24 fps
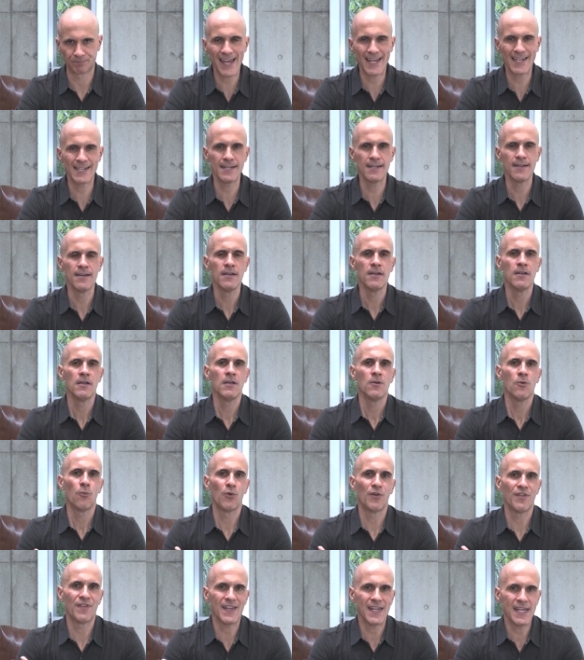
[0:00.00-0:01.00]
And
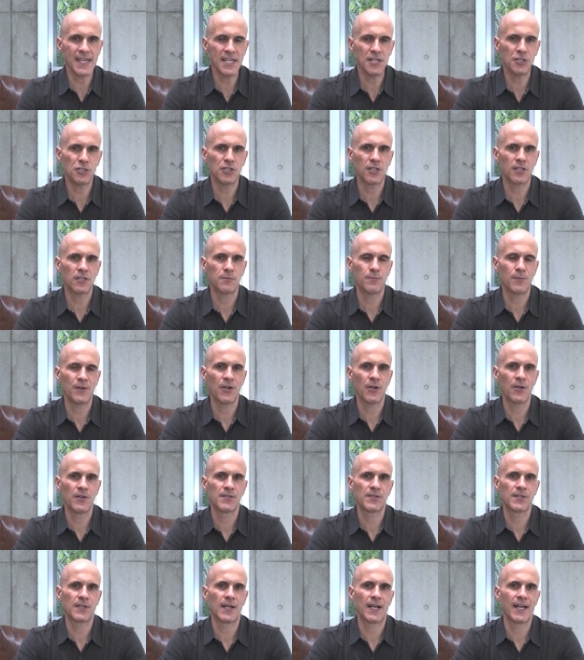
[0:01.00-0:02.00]
with each
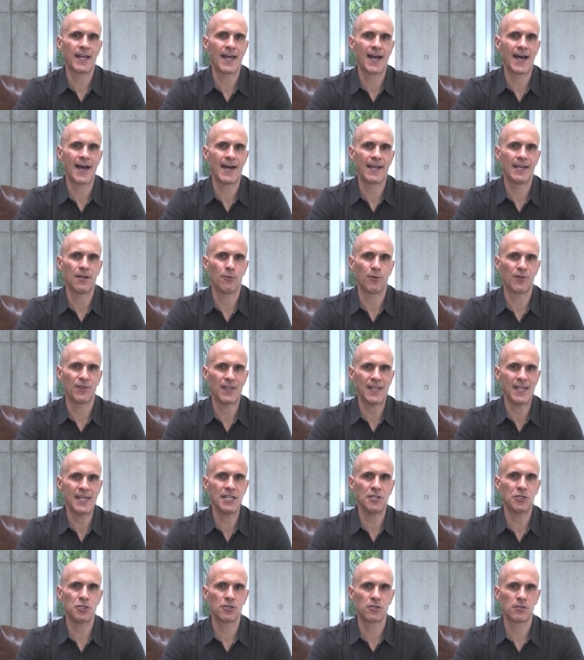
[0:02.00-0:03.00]
experience that I had and with
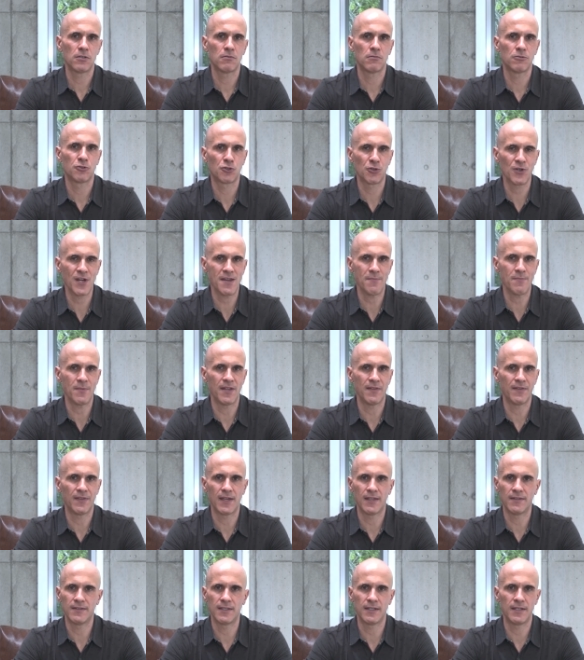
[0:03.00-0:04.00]
each
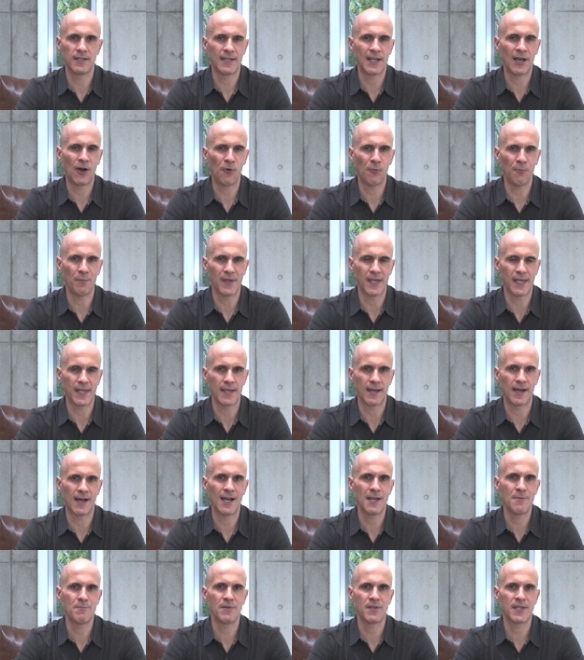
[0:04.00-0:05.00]
treatment that didn't help me,
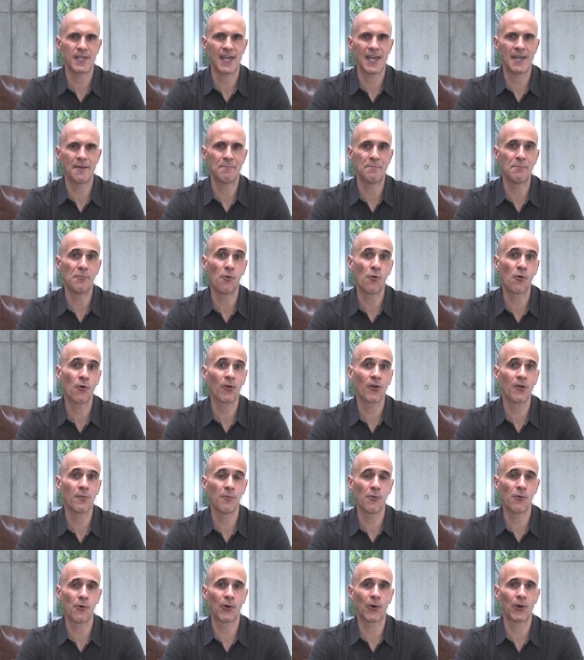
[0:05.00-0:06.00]
I became
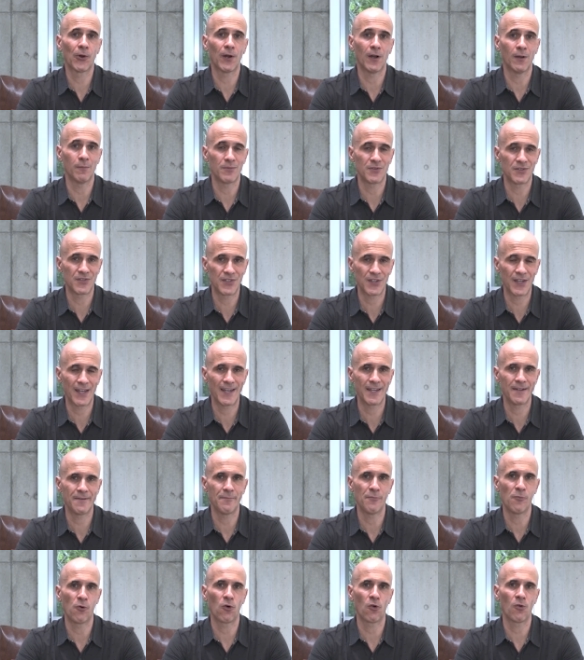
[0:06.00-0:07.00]
more and more
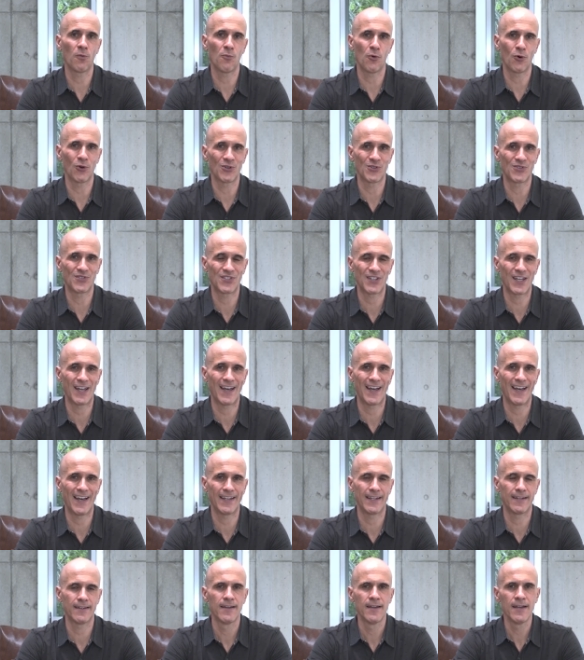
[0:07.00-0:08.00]
upset, more and more
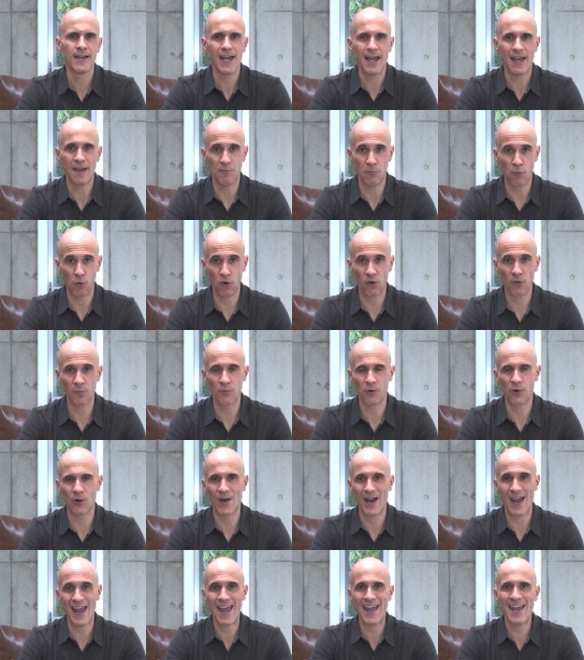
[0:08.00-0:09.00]
sad, and
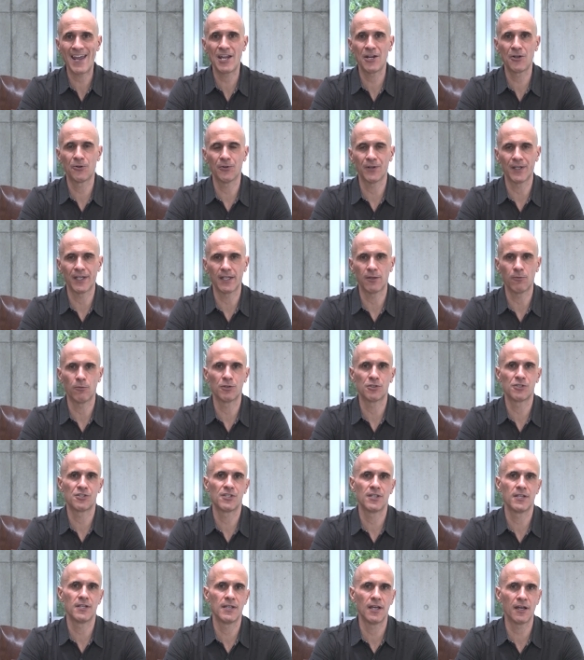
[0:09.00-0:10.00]
more angry,
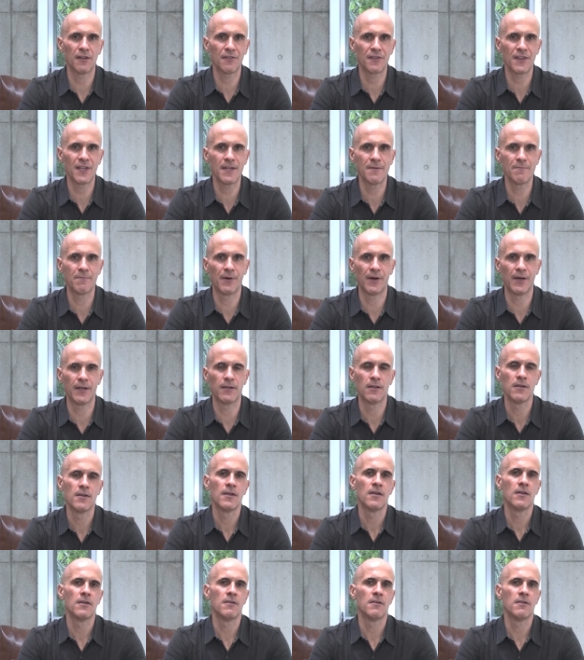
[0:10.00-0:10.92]
which did nothing but